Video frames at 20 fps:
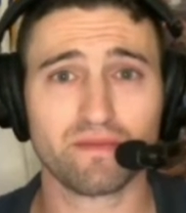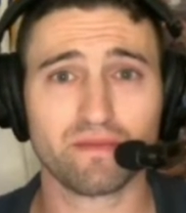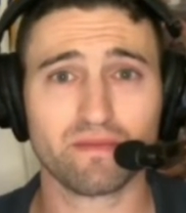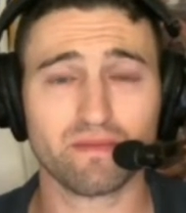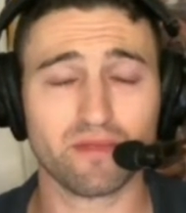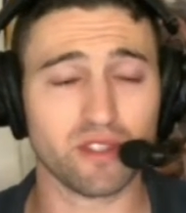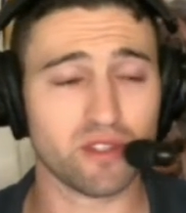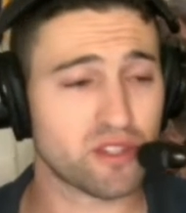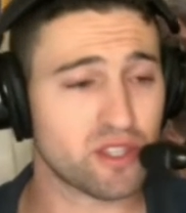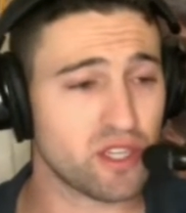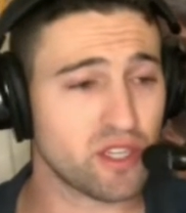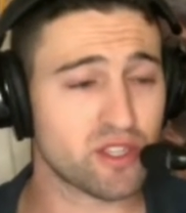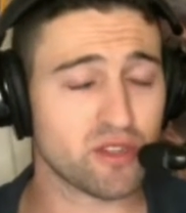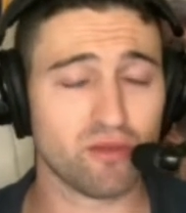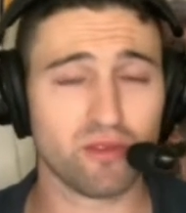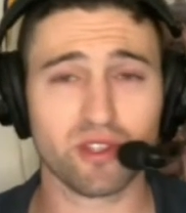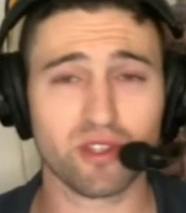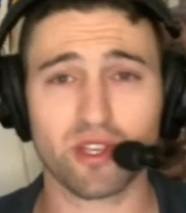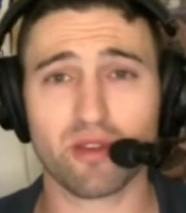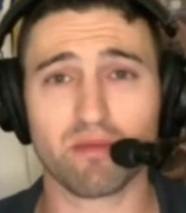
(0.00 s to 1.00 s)
The season
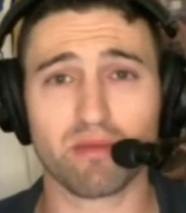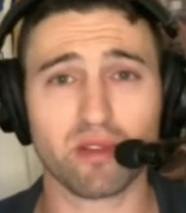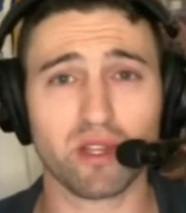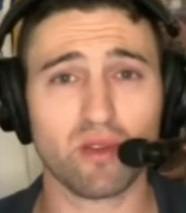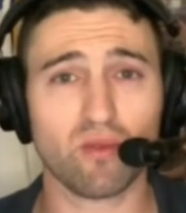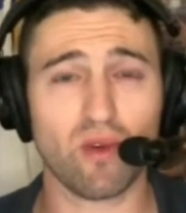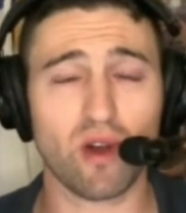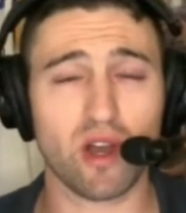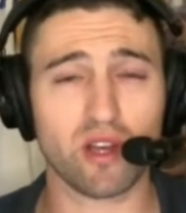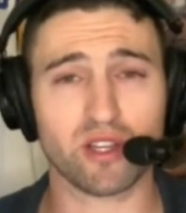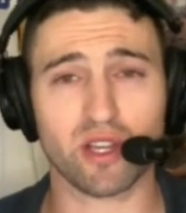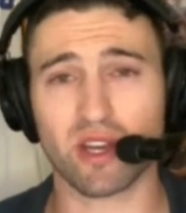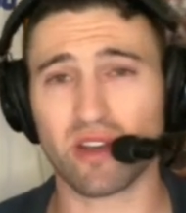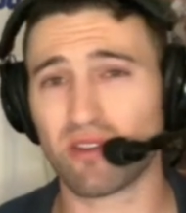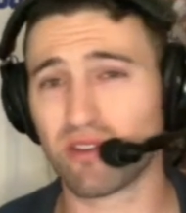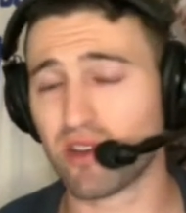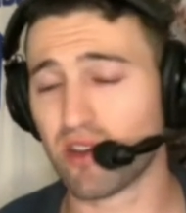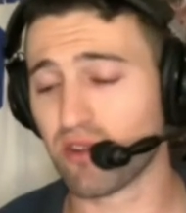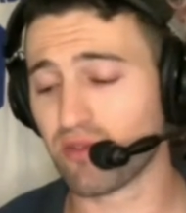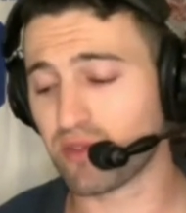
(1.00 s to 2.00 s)
was a complete wash. I don't
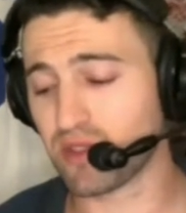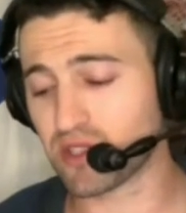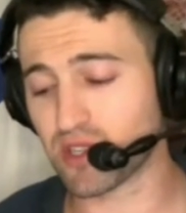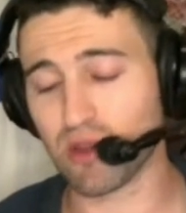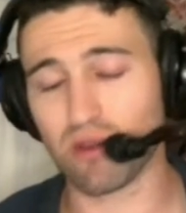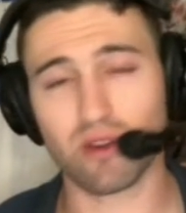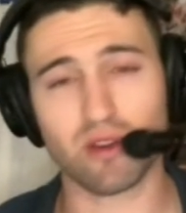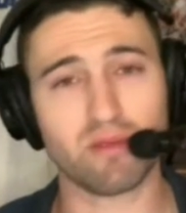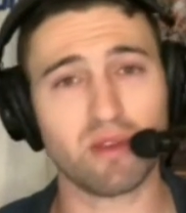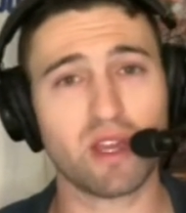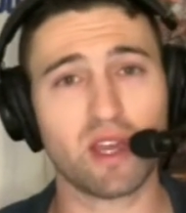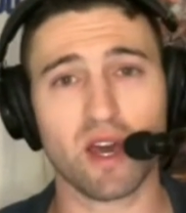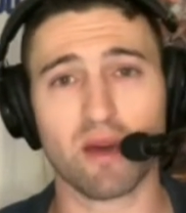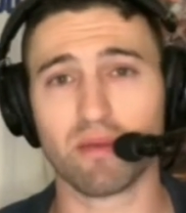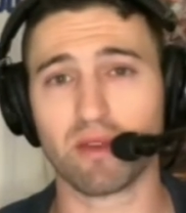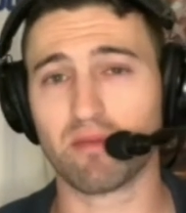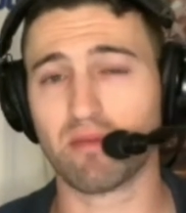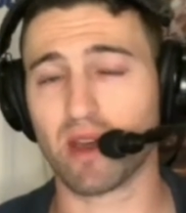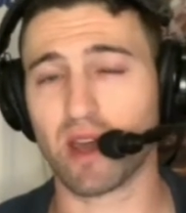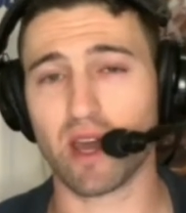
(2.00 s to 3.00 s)
know if he's going to be
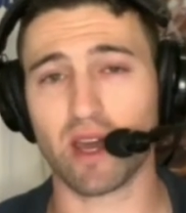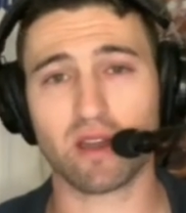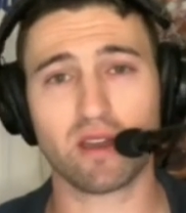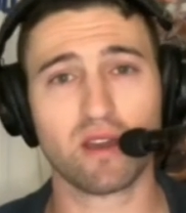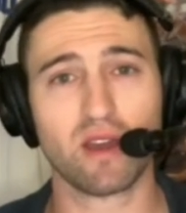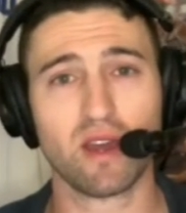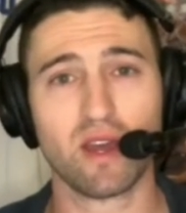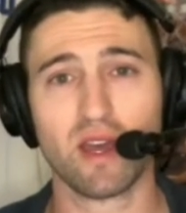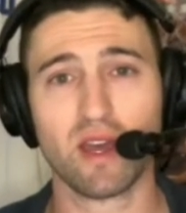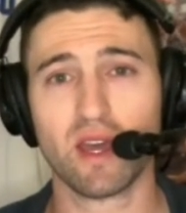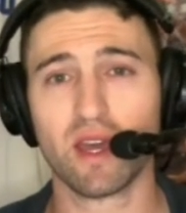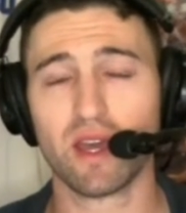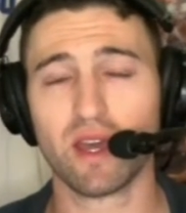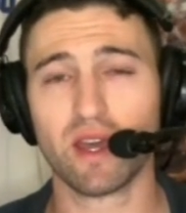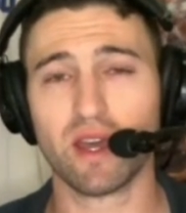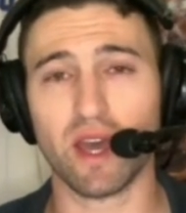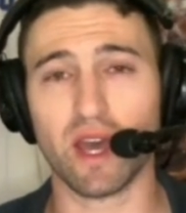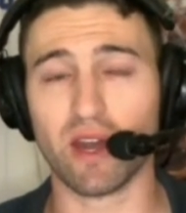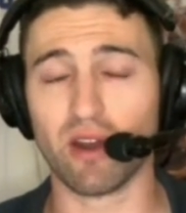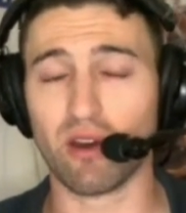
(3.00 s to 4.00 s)
coming back
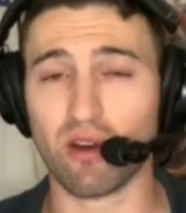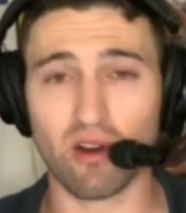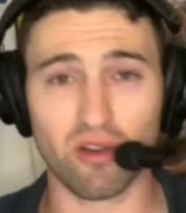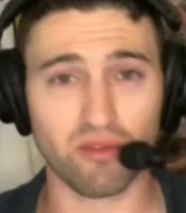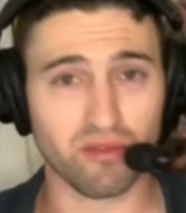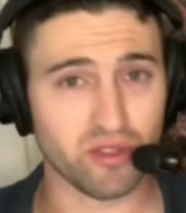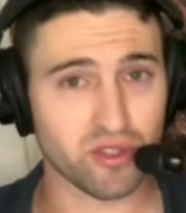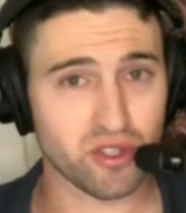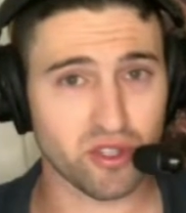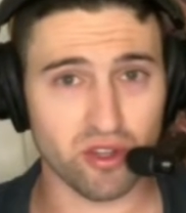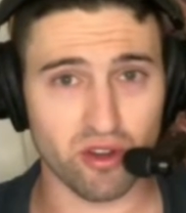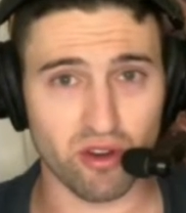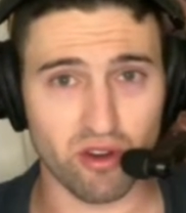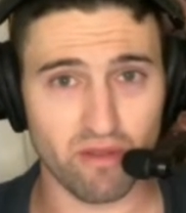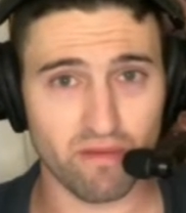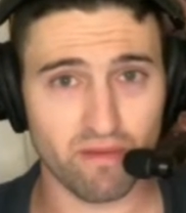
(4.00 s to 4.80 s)
at all this year.